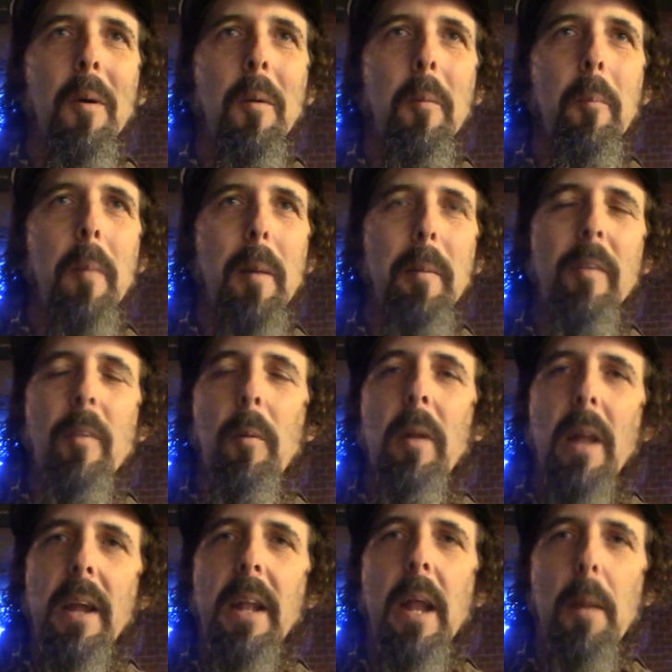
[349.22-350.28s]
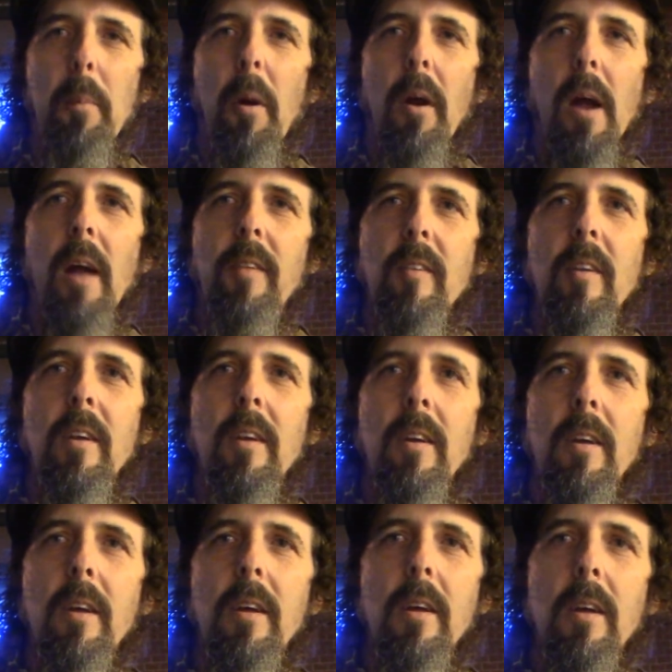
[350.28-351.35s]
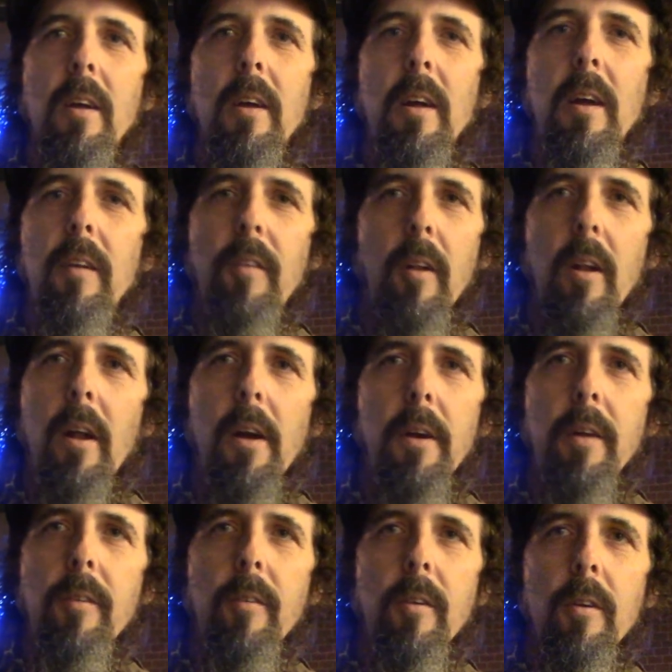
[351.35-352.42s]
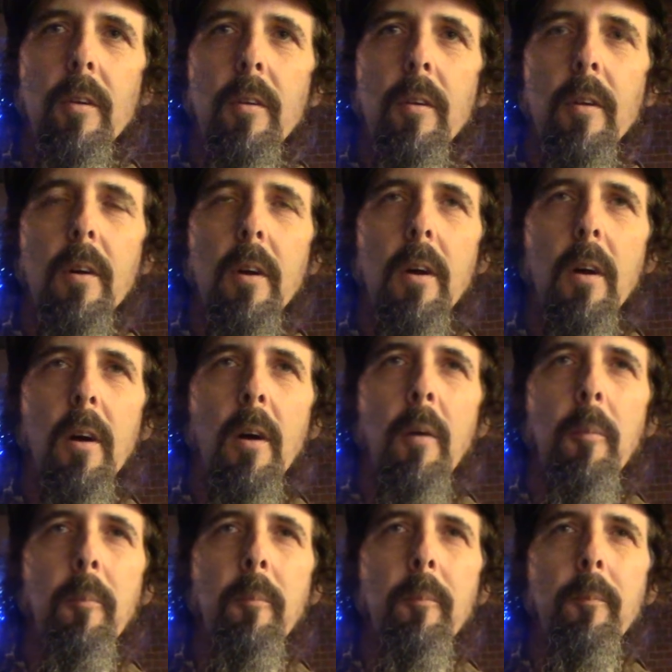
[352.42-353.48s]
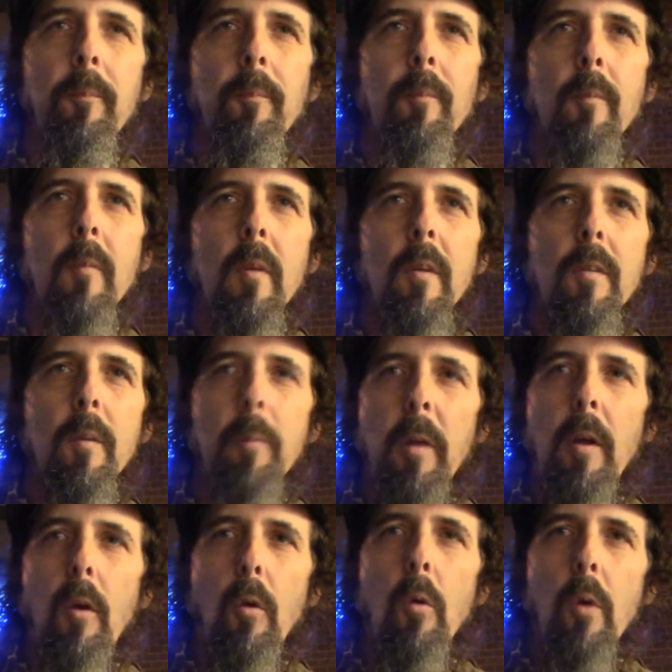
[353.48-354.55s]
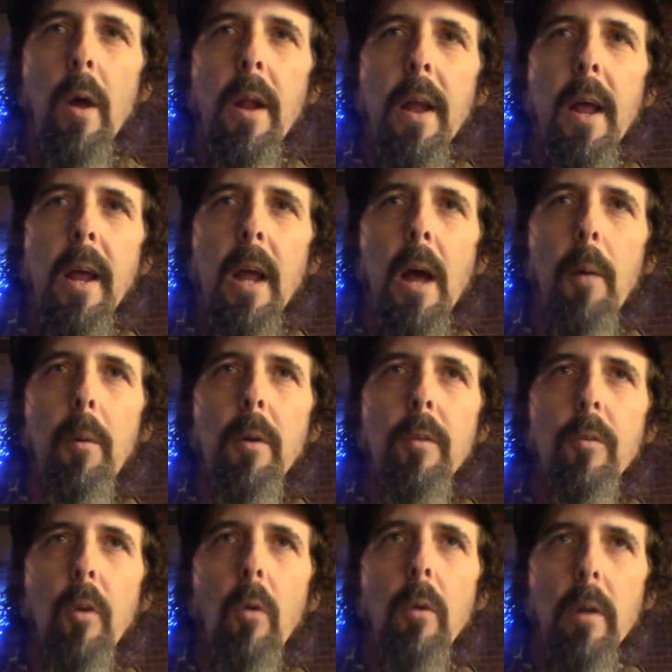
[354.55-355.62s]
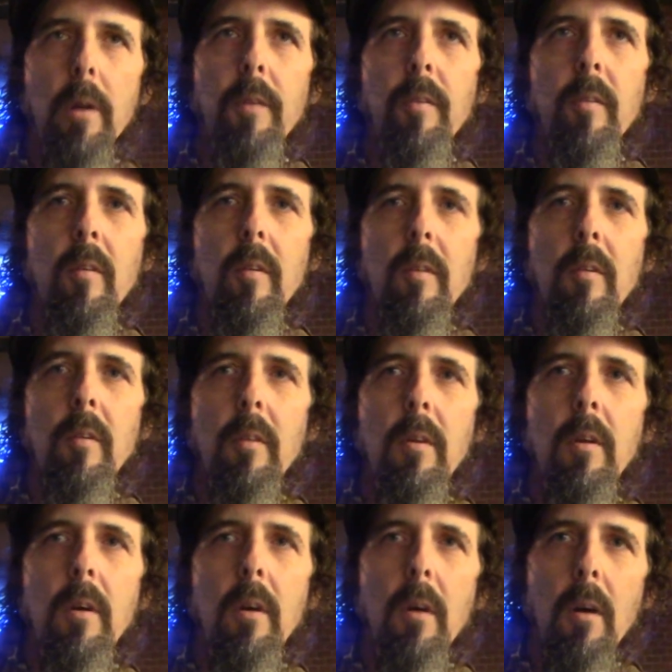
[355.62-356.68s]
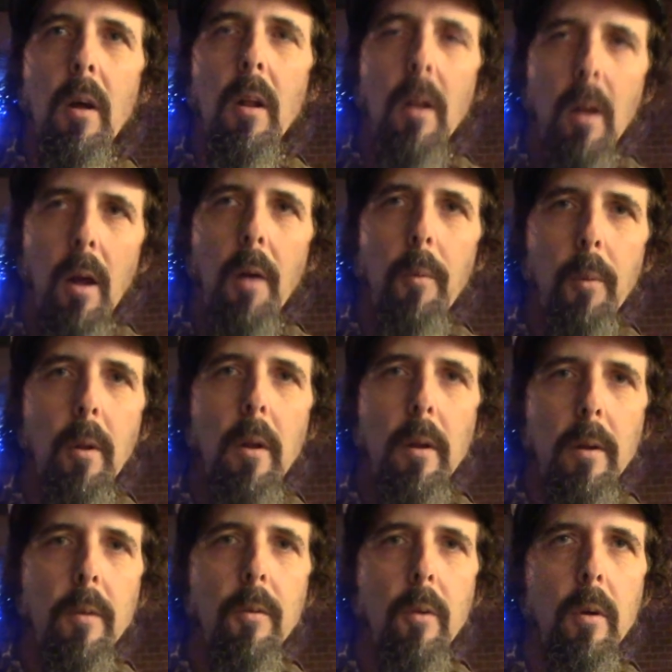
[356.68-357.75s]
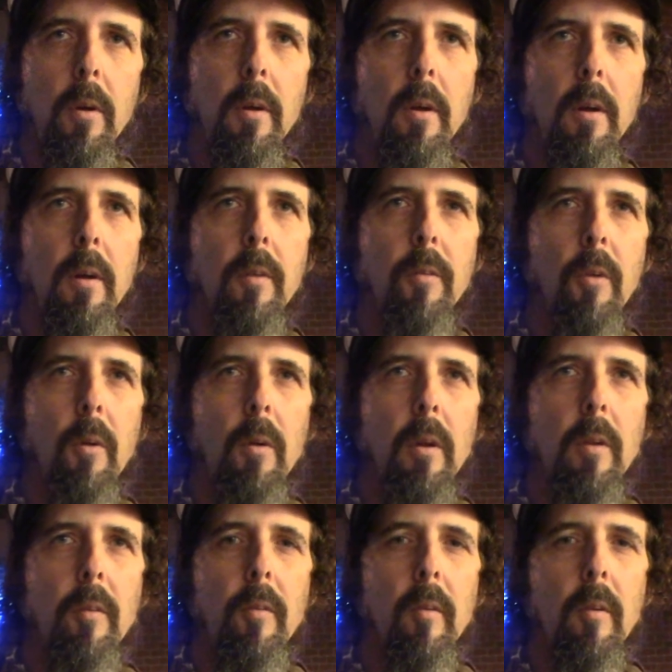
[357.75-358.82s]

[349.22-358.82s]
Maybe someone like Nate Bargatze. He's a hilarious dude. Seems like a cool guy to hang out with. Joe List. I really enjoy Joe List.